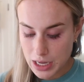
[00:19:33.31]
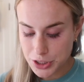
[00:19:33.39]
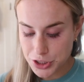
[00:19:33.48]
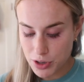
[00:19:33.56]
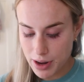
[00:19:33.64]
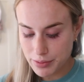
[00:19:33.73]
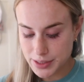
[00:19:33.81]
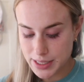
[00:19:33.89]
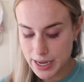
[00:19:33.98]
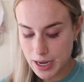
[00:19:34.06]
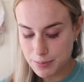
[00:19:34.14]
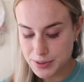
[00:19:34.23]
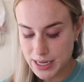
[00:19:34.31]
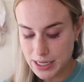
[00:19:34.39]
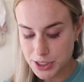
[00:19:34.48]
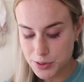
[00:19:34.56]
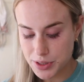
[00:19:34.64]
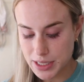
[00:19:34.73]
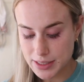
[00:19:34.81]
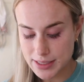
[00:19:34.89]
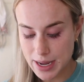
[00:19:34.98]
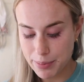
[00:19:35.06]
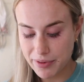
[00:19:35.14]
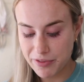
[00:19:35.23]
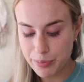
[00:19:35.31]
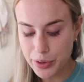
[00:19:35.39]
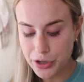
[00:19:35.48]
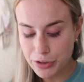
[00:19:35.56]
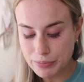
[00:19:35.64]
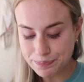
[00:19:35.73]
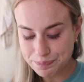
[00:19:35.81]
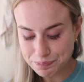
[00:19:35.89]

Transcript: And so I was like obsessed with this type of boot.